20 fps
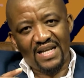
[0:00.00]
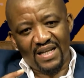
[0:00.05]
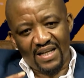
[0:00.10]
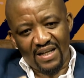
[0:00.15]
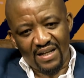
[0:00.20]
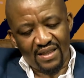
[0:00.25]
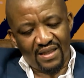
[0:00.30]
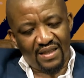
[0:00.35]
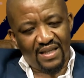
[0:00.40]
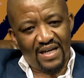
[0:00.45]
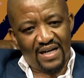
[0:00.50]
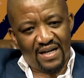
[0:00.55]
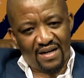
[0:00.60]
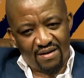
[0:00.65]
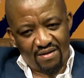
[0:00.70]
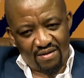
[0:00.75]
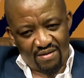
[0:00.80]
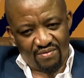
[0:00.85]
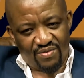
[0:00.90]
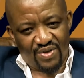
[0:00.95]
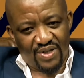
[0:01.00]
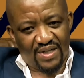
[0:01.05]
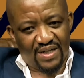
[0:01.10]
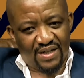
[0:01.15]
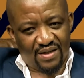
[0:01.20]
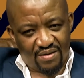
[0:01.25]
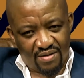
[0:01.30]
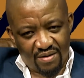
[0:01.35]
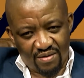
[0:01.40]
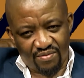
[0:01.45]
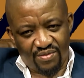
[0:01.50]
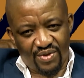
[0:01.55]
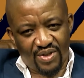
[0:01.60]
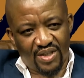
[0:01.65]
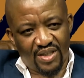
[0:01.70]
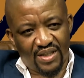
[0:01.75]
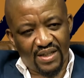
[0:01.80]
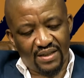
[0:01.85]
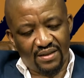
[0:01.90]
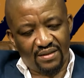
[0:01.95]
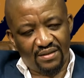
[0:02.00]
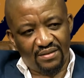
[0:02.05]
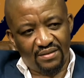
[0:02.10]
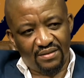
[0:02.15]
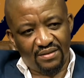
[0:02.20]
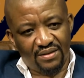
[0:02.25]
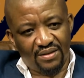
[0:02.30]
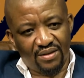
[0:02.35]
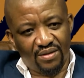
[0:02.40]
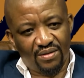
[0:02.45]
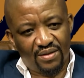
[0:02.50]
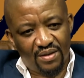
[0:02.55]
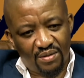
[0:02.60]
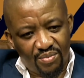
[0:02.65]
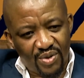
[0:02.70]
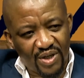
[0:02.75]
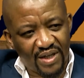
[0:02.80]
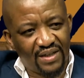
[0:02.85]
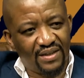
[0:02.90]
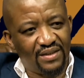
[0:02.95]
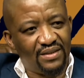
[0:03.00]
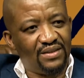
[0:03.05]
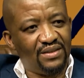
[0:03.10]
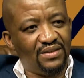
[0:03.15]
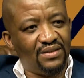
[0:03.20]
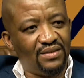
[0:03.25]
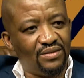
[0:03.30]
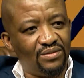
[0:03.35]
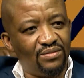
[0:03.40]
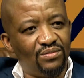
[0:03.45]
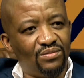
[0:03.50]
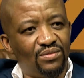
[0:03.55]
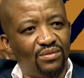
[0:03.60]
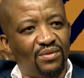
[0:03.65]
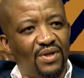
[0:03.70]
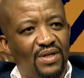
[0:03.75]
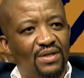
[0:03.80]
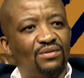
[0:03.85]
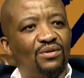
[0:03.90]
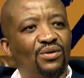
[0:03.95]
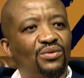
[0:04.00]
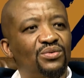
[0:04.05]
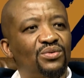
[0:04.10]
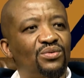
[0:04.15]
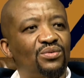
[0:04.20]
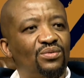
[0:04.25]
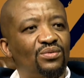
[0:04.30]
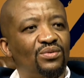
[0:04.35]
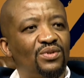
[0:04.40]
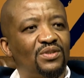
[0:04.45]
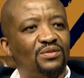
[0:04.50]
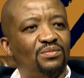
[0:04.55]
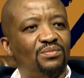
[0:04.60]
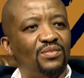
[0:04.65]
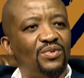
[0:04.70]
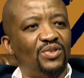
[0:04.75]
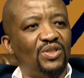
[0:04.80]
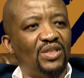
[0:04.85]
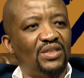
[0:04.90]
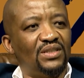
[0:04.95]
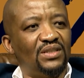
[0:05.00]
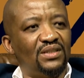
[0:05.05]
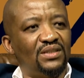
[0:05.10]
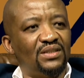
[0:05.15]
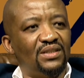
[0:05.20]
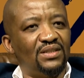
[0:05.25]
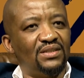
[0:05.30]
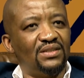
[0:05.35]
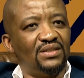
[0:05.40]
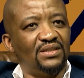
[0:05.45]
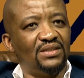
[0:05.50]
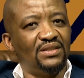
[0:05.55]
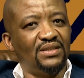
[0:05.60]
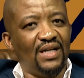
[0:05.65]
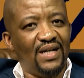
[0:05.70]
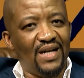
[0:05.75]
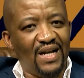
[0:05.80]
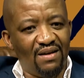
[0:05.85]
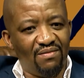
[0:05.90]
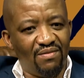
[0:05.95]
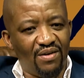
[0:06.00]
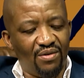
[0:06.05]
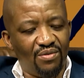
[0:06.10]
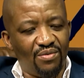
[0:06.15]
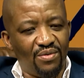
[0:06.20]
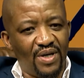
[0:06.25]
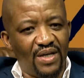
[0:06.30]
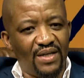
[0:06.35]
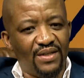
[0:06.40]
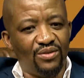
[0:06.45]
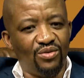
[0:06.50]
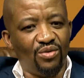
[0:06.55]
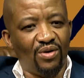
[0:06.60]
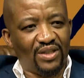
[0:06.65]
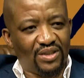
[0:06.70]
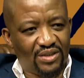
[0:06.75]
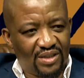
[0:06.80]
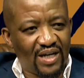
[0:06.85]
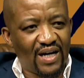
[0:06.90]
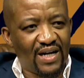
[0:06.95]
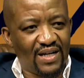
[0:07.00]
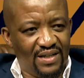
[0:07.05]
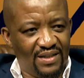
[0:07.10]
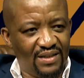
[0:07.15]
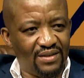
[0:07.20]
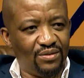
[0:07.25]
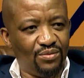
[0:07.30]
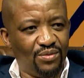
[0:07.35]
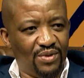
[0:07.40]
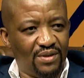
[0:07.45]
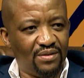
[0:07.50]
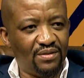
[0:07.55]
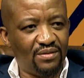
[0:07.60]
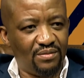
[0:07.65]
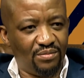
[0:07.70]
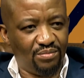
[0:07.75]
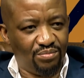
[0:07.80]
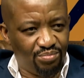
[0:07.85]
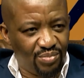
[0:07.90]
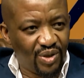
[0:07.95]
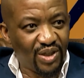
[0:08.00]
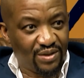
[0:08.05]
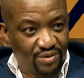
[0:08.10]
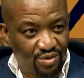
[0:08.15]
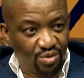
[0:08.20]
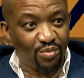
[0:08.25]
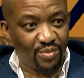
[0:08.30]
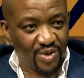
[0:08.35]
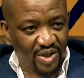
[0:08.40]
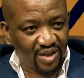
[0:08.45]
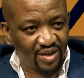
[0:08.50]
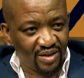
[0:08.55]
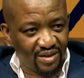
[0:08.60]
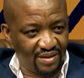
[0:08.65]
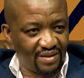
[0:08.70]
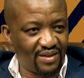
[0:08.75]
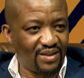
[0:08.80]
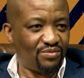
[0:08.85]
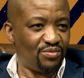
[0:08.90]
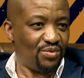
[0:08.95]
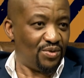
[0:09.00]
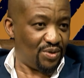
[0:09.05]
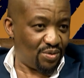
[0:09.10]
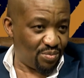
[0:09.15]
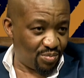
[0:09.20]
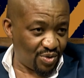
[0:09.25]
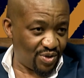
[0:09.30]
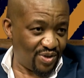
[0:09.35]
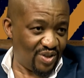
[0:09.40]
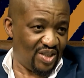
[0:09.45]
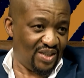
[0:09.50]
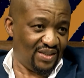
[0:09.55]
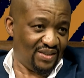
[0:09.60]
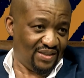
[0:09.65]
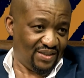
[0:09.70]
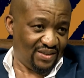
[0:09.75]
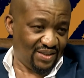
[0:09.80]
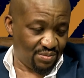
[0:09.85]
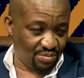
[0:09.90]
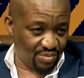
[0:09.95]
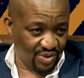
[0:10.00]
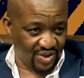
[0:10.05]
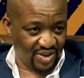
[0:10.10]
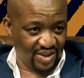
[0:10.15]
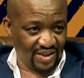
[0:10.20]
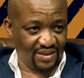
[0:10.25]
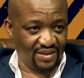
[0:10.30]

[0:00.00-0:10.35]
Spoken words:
In that conflict that, in purgation, one goes through this, the level where you are struggling with being human, if we were to put it in the simple sense.